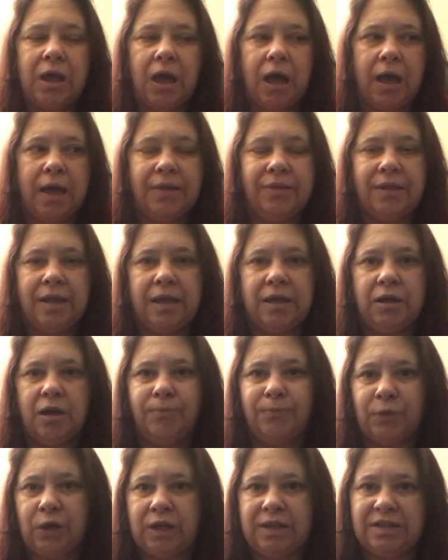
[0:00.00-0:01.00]
and then I'm
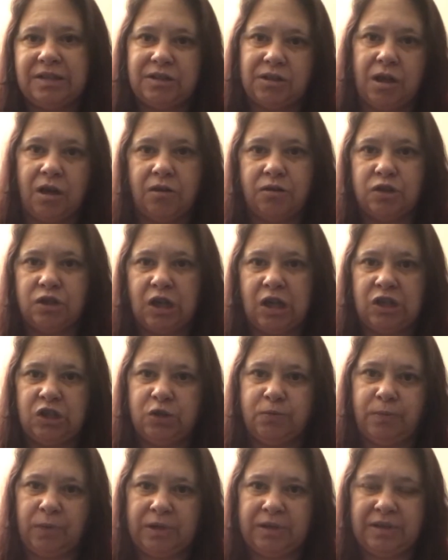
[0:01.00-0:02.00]
going to start
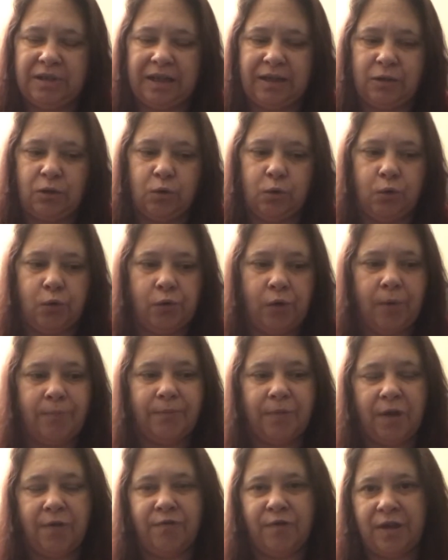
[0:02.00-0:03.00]
changing my decor up
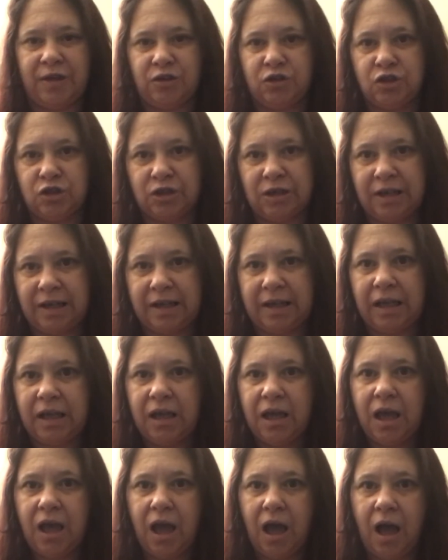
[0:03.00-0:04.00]
eventually.
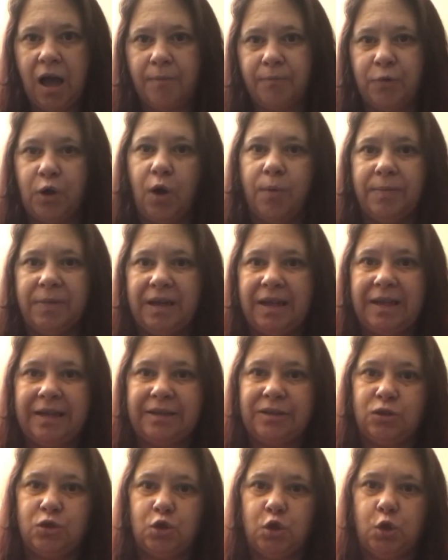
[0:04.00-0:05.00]
I'm coming
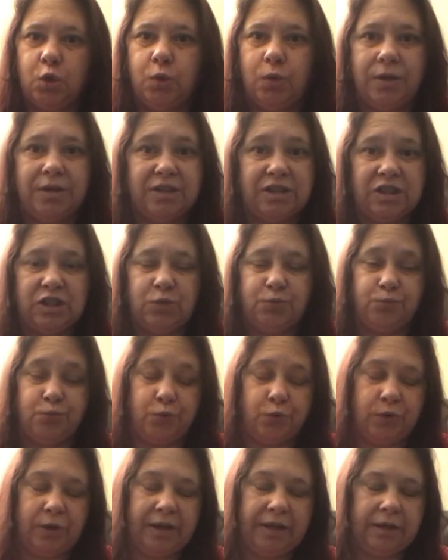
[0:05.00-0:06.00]
into
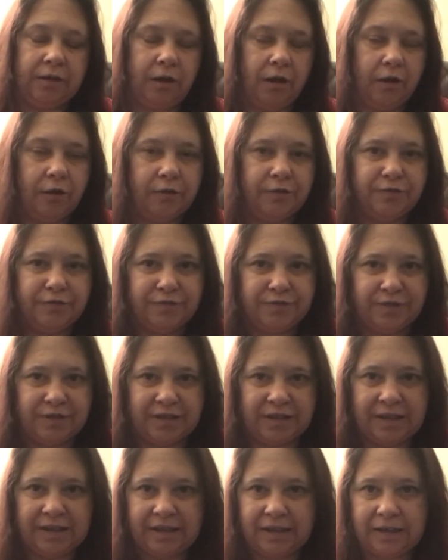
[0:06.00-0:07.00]
spring,
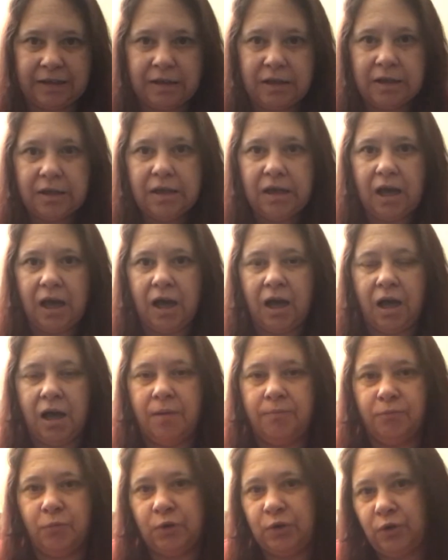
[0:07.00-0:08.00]
hopefully.
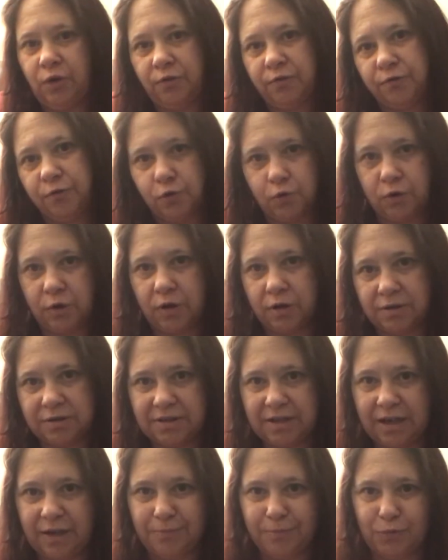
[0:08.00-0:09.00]
We're not forecast
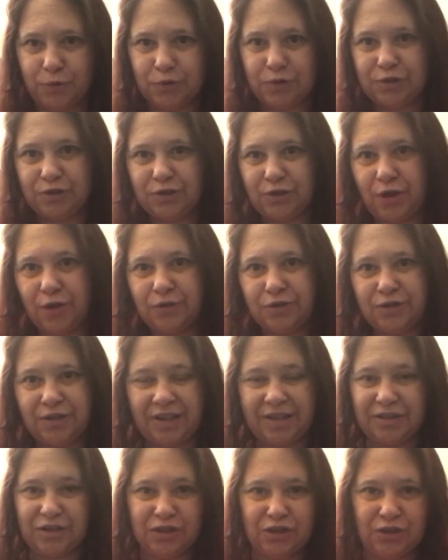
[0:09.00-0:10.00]
any more snow, so
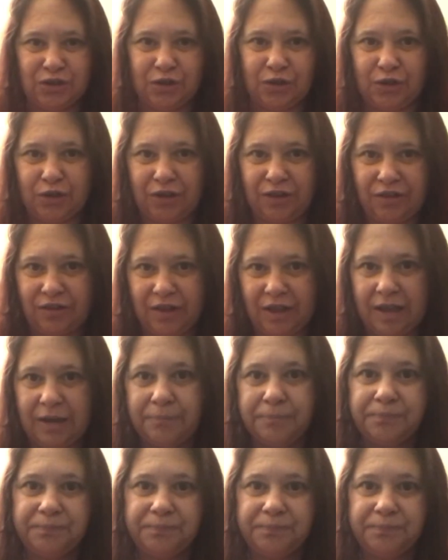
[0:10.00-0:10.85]
that's a good thing.